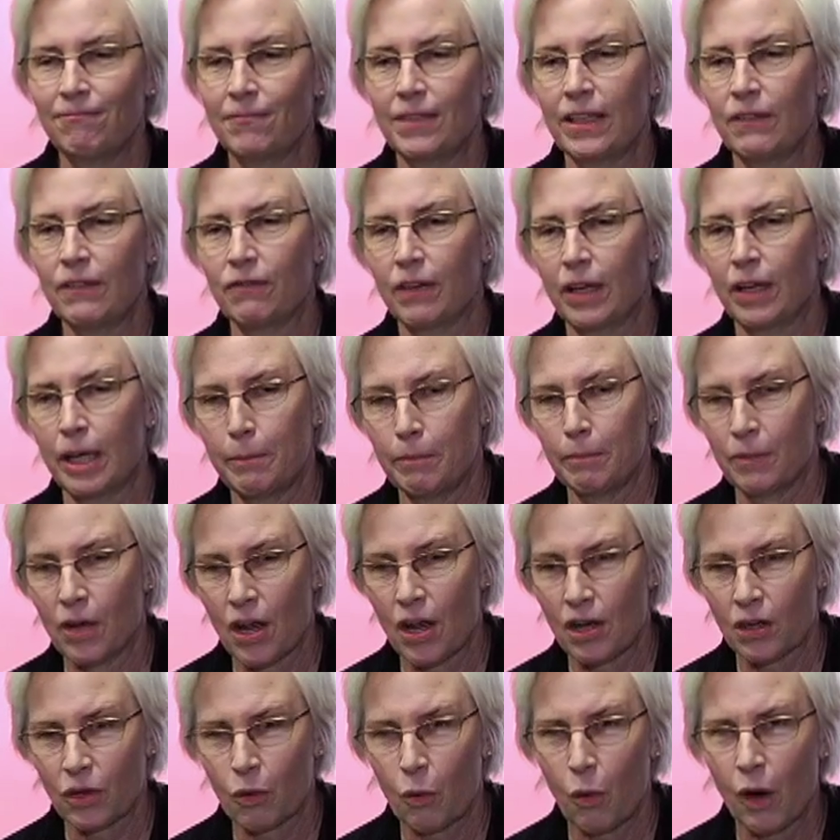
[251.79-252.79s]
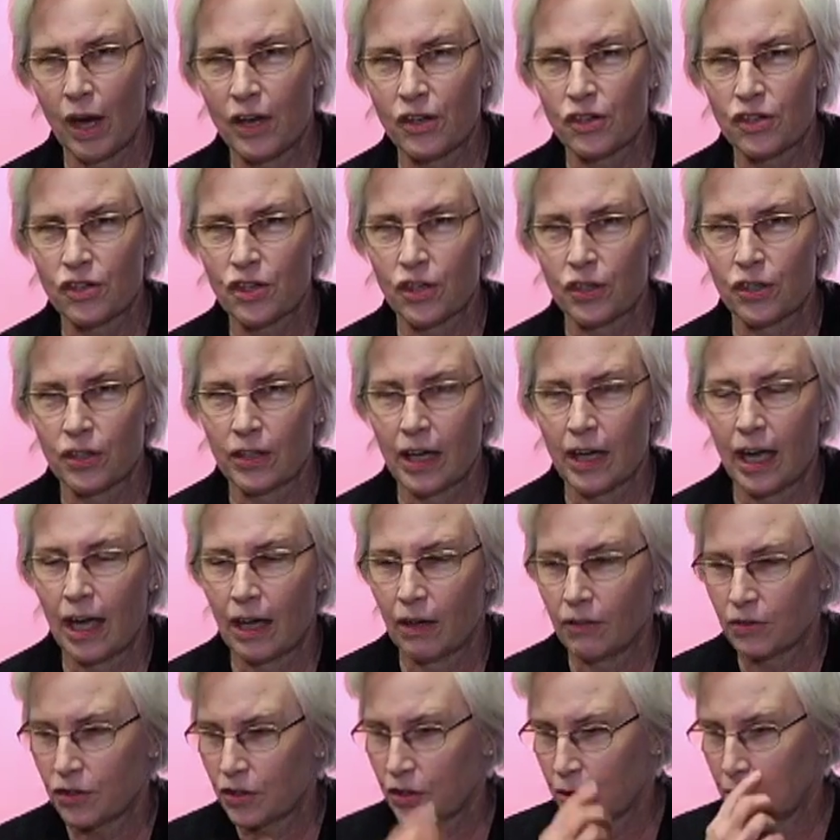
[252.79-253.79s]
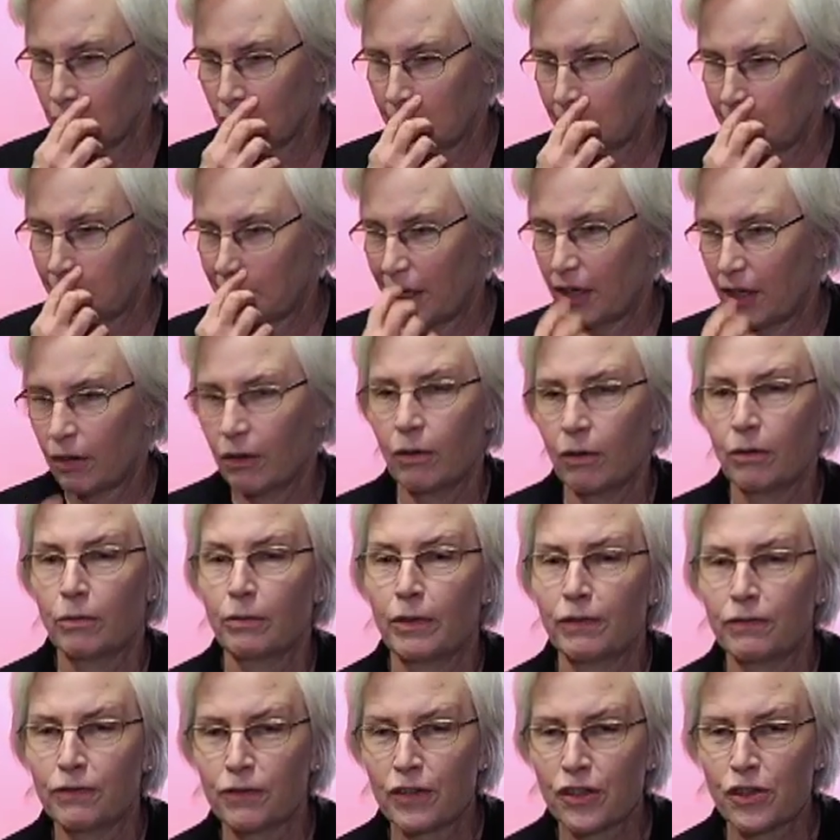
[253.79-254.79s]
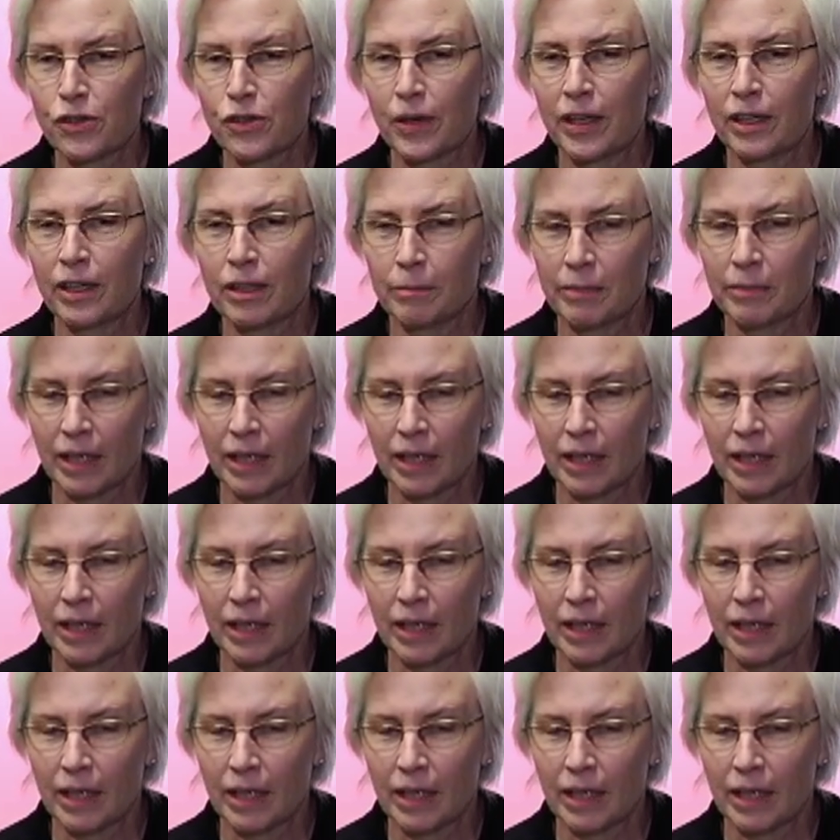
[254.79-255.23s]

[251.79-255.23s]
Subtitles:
if I'm not quite sure how to repair a refrigerator,